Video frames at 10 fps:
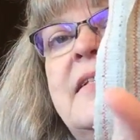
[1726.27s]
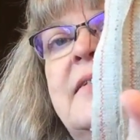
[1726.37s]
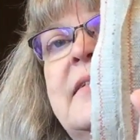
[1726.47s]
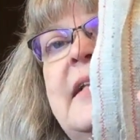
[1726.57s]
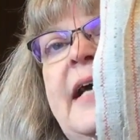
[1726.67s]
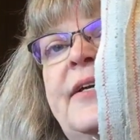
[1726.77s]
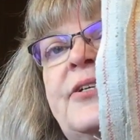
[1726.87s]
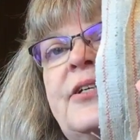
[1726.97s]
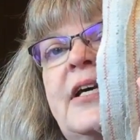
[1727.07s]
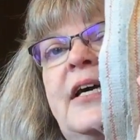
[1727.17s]
the
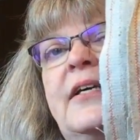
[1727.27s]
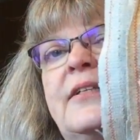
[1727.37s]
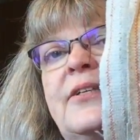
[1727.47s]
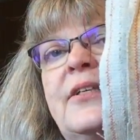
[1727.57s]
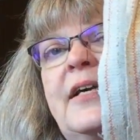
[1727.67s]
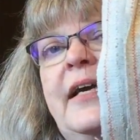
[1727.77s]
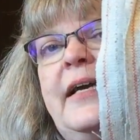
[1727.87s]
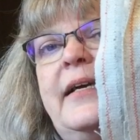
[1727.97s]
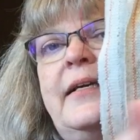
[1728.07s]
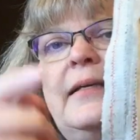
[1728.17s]
lighter color
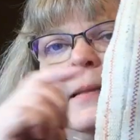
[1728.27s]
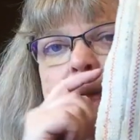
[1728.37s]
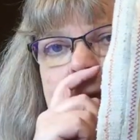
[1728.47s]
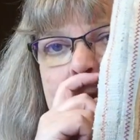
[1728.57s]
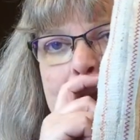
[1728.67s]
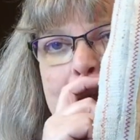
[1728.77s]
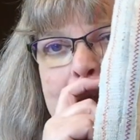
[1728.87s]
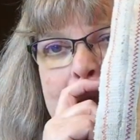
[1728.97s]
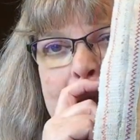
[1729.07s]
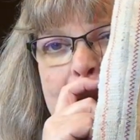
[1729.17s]
and
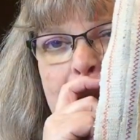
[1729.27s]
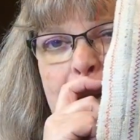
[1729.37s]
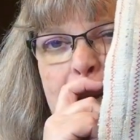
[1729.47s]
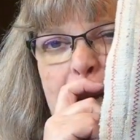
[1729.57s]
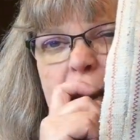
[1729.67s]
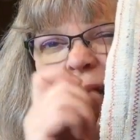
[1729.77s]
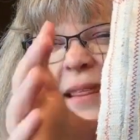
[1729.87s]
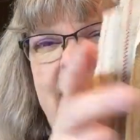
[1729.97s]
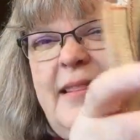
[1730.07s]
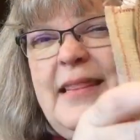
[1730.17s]
I
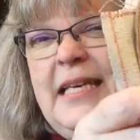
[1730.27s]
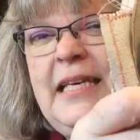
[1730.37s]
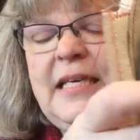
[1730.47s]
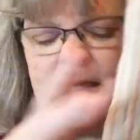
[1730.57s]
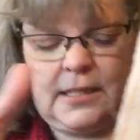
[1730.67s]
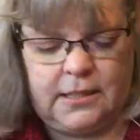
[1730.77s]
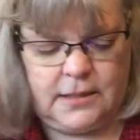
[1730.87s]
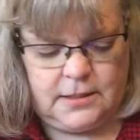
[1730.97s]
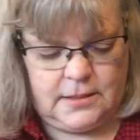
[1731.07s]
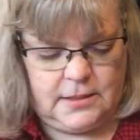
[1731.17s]
think,
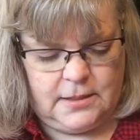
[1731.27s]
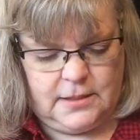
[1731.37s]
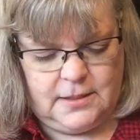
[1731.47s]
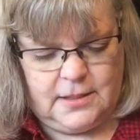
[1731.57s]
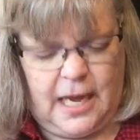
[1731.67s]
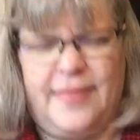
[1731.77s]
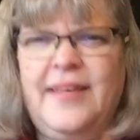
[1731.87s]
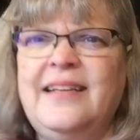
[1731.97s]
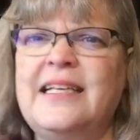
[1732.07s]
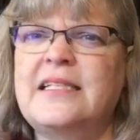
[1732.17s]
I
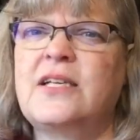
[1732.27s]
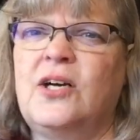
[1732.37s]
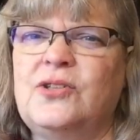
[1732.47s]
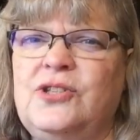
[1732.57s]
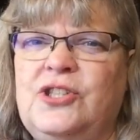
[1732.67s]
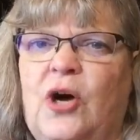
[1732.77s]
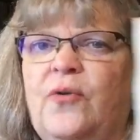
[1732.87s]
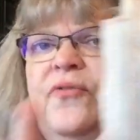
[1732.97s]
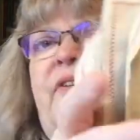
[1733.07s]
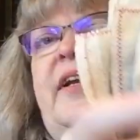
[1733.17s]
think that's called
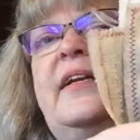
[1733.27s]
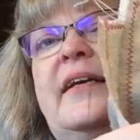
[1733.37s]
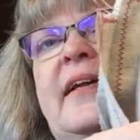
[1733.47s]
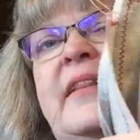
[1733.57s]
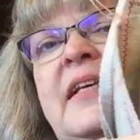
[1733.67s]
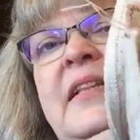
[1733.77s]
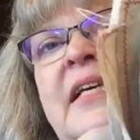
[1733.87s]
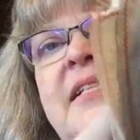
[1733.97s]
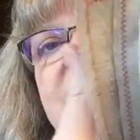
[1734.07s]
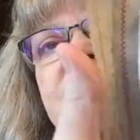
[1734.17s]
Dolphin. I think that's